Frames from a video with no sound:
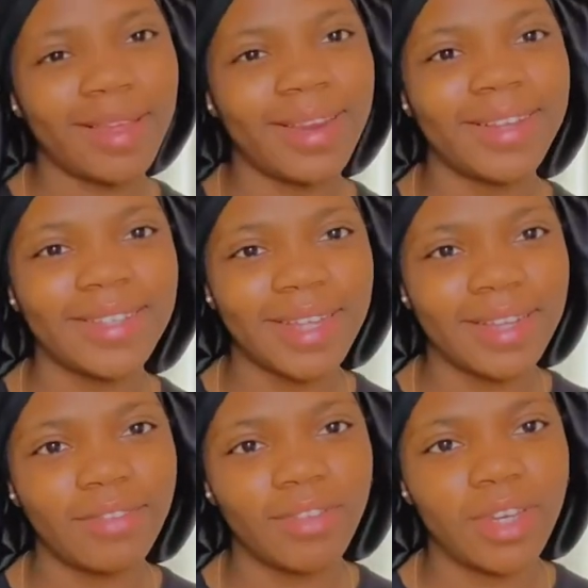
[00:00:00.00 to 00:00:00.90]
Let's
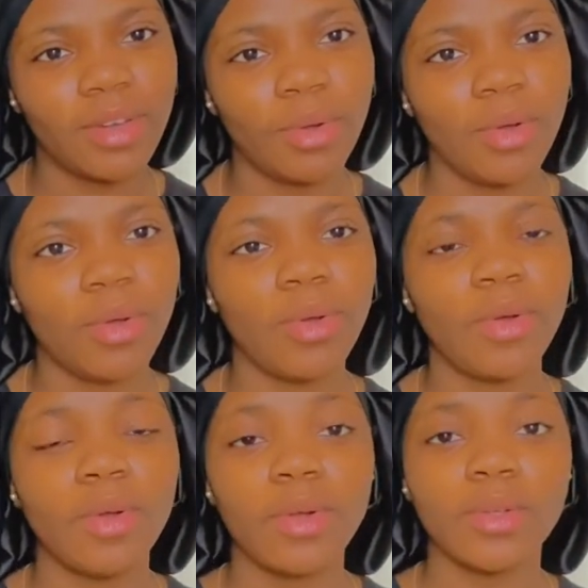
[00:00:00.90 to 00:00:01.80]
start the video.
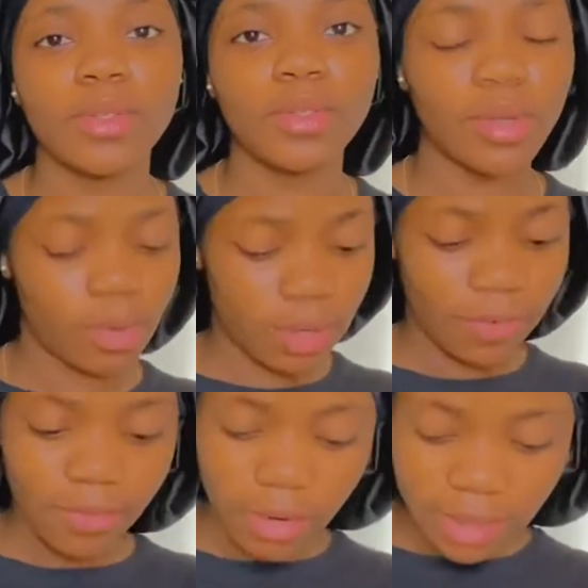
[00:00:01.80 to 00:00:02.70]
So the
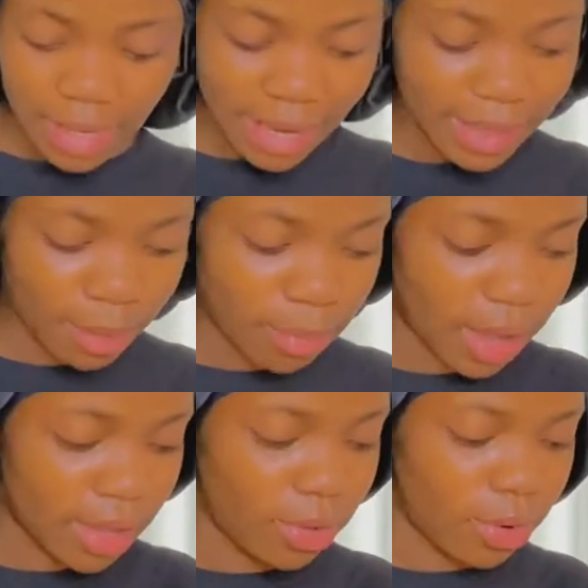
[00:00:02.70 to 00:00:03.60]
first item that
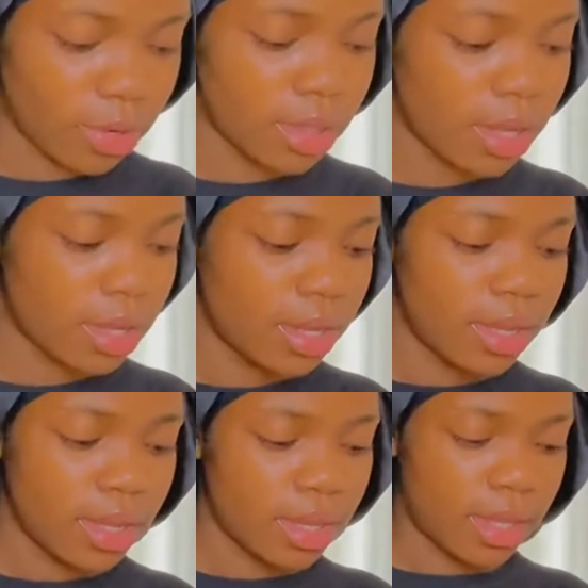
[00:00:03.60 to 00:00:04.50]
I got
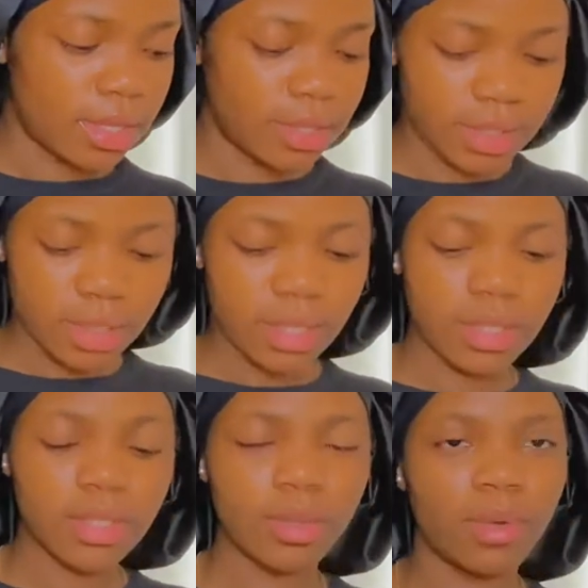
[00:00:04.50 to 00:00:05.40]
is
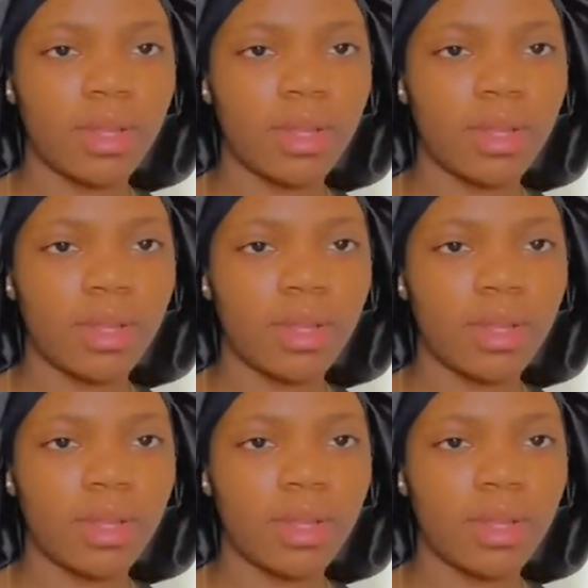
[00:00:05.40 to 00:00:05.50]
this